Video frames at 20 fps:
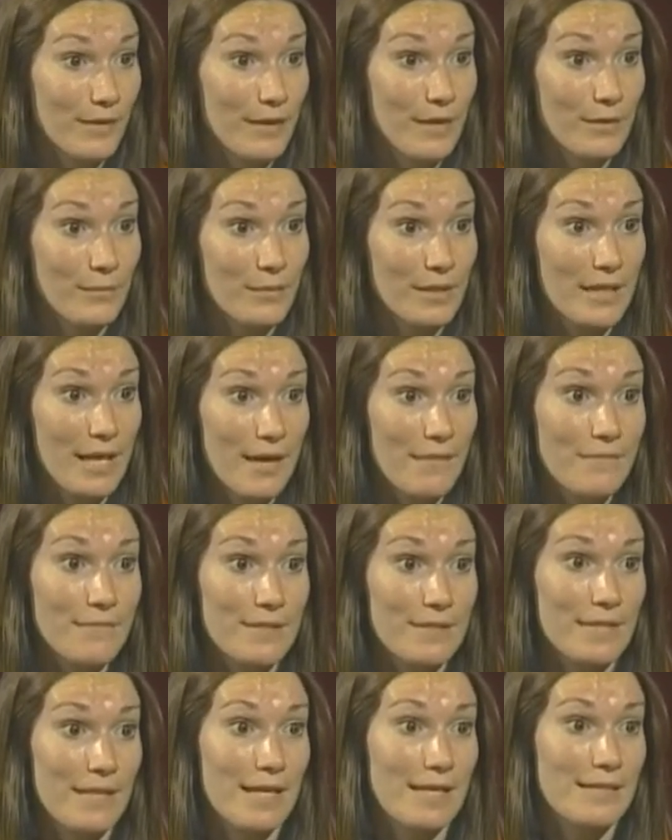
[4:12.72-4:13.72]
And we
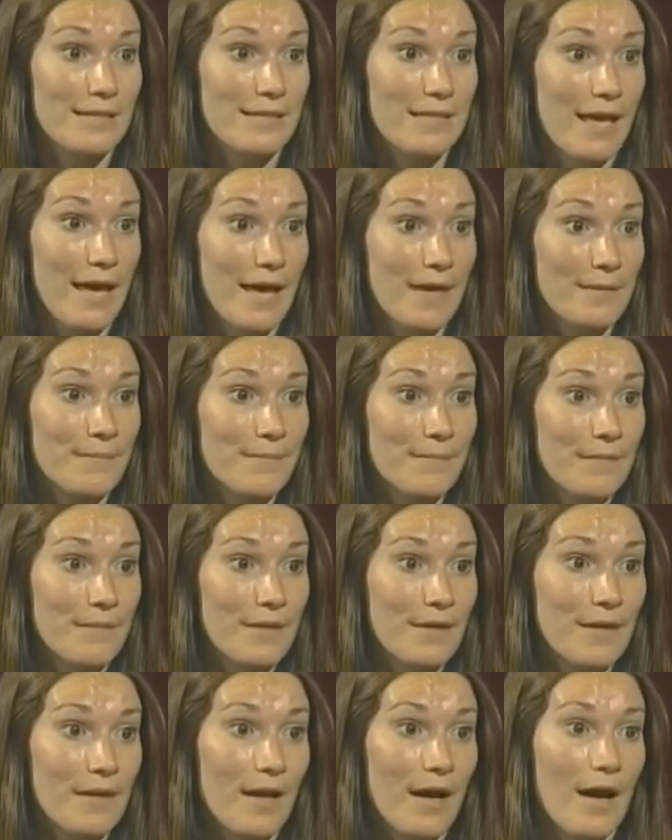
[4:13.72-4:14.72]
emphasize that.
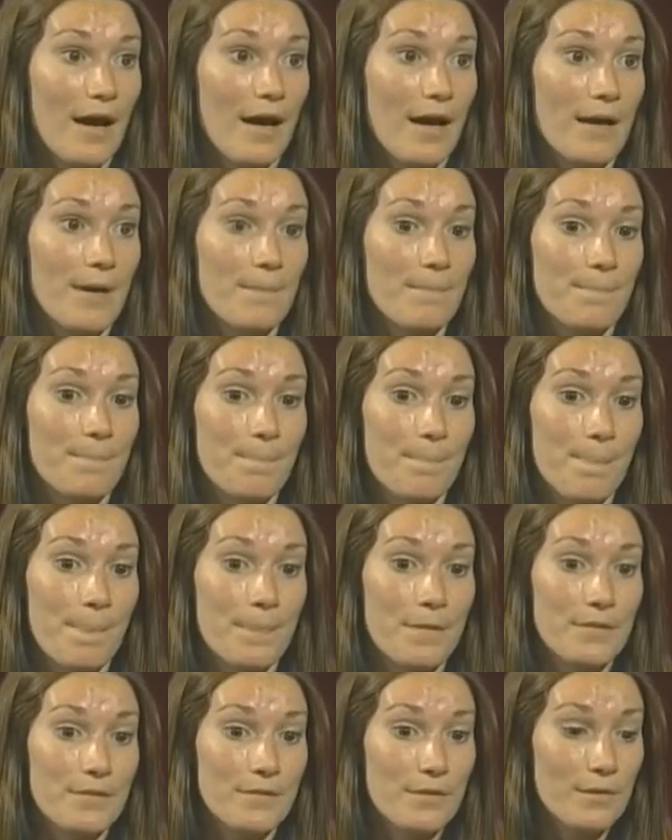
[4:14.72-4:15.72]
Mm-hmm.
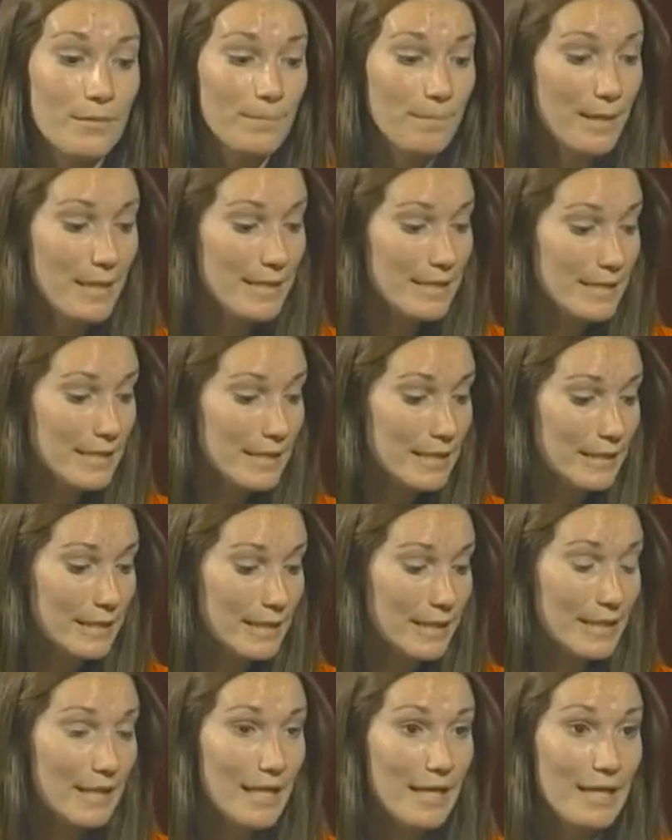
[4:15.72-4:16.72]
So
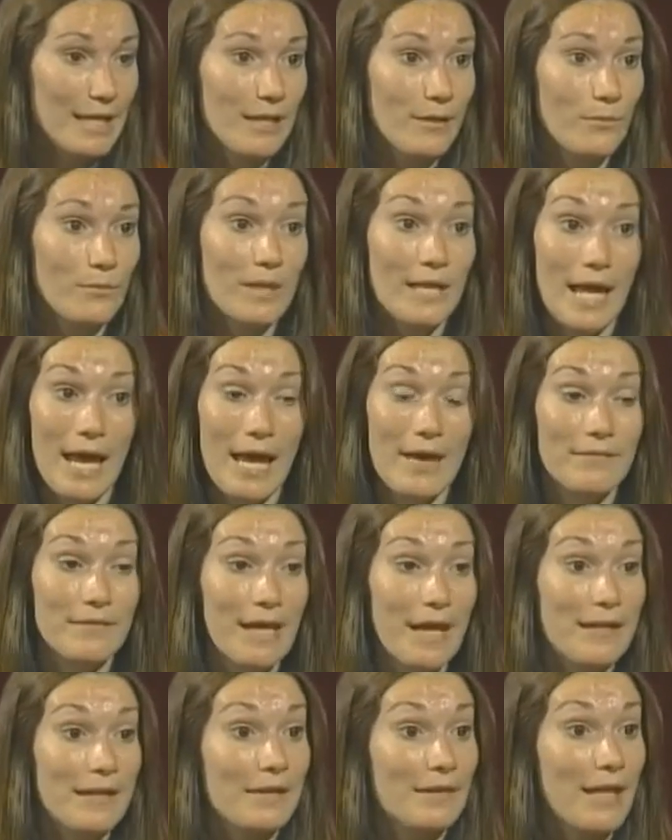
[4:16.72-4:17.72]
basically, we have
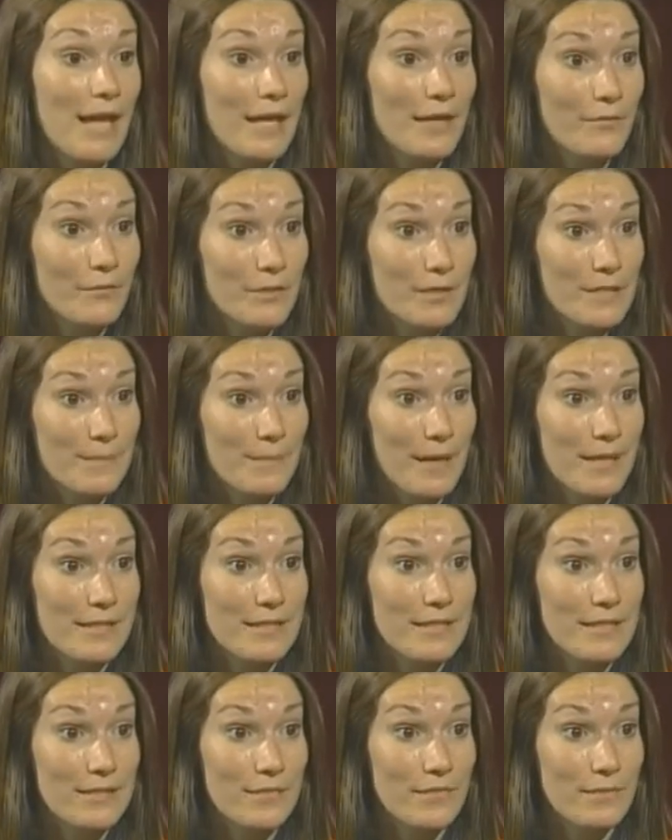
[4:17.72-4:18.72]
gotten a lot of
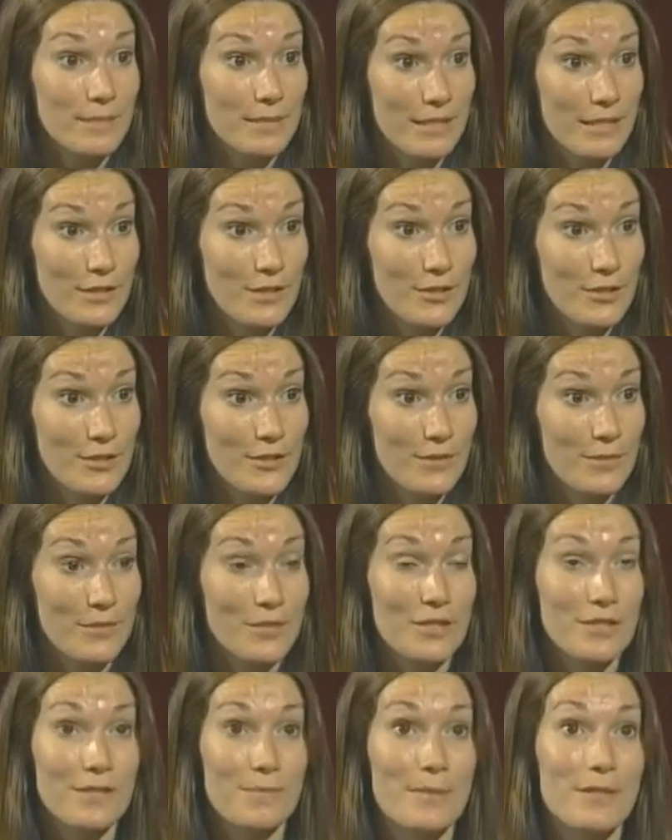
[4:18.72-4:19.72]
responses from teachers,
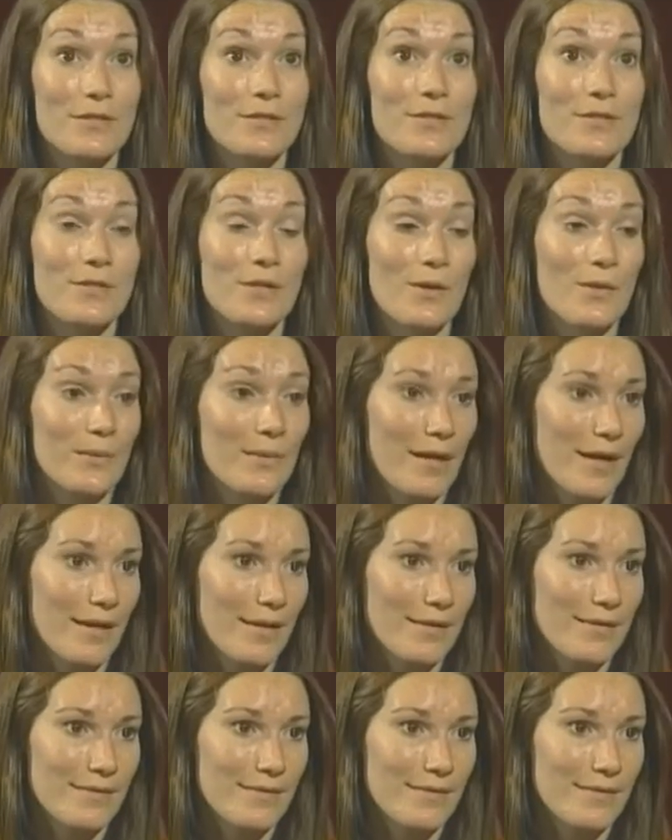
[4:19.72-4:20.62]
which has been so nice.